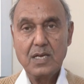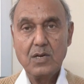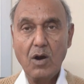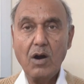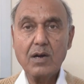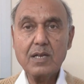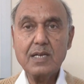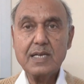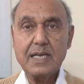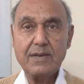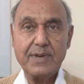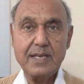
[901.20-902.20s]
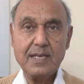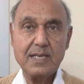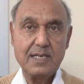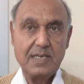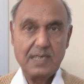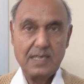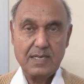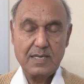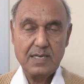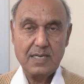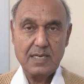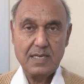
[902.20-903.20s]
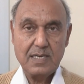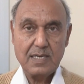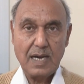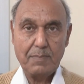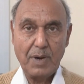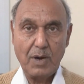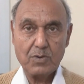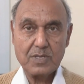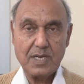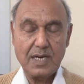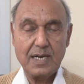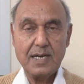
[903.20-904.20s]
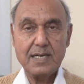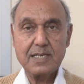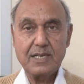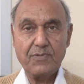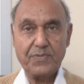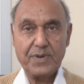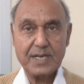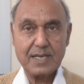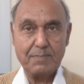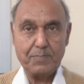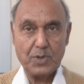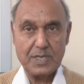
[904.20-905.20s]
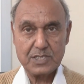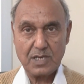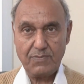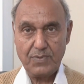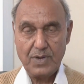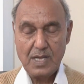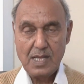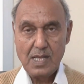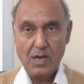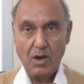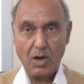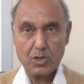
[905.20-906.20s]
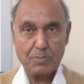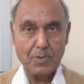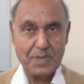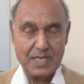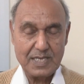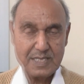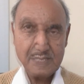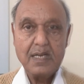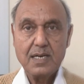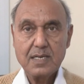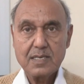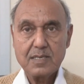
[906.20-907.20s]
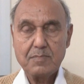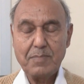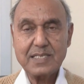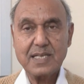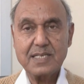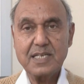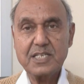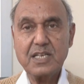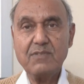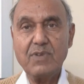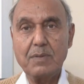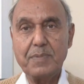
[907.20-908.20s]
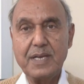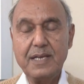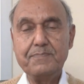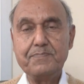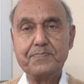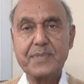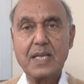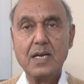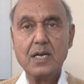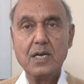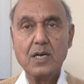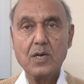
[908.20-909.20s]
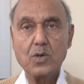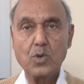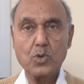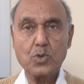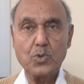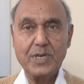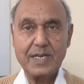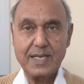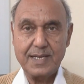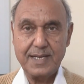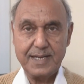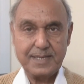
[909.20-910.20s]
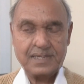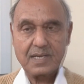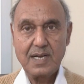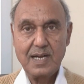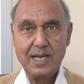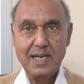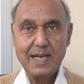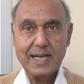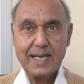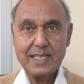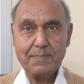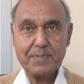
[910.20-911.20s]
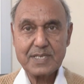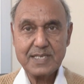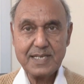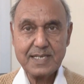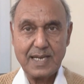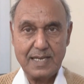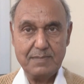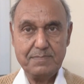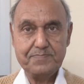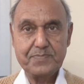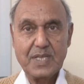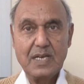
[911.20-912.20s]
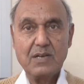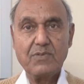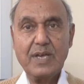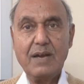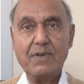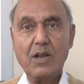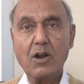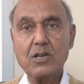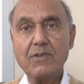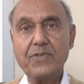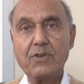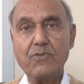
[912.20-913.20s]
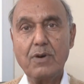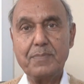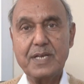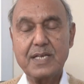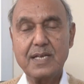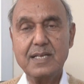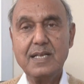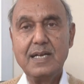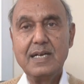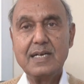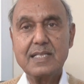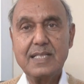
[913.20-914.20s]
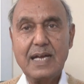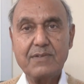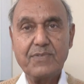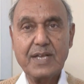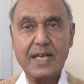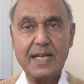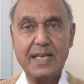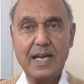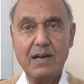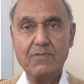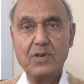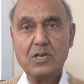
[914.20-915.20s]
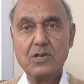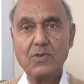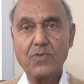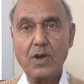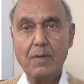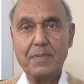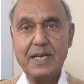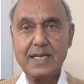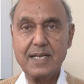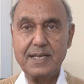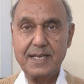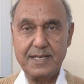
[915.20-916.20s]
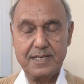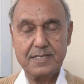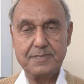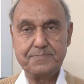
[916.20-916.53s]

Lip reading: or even about the different components of automobiles, my suggestion will be go to internet. In the present time, we have a lot of information that we can have from internet.